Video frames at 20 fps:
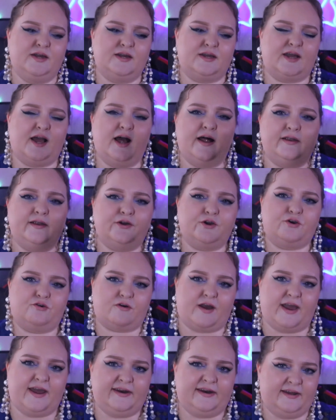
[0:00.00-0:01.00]
color
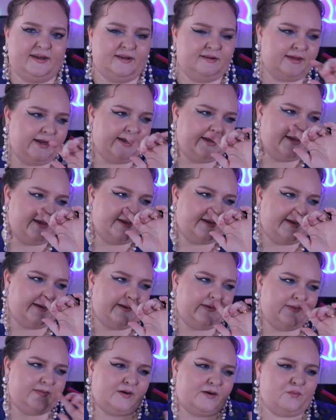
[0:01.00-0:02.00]
grading, like
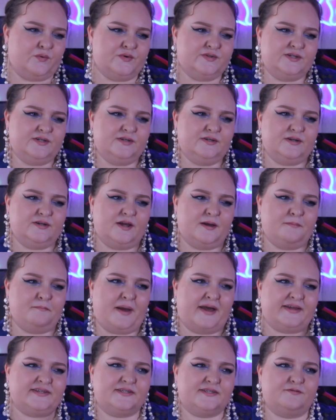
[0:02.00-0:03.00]
there wasn't a
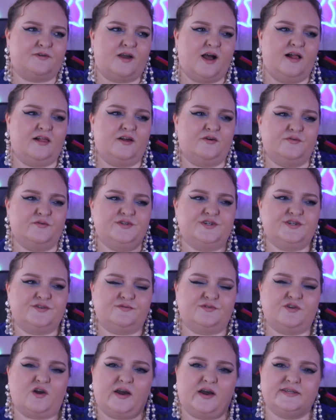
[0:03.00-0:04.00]
massive color, it was just
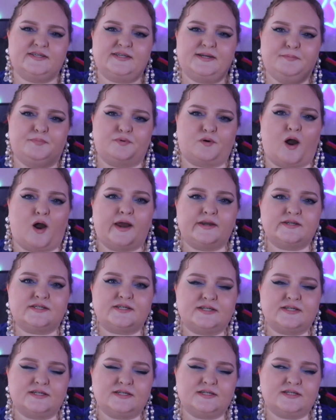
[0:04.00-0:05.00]
nicely
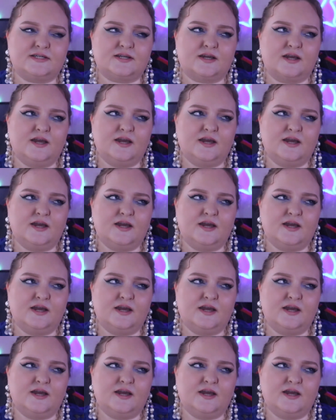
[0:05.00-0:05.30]
brightened.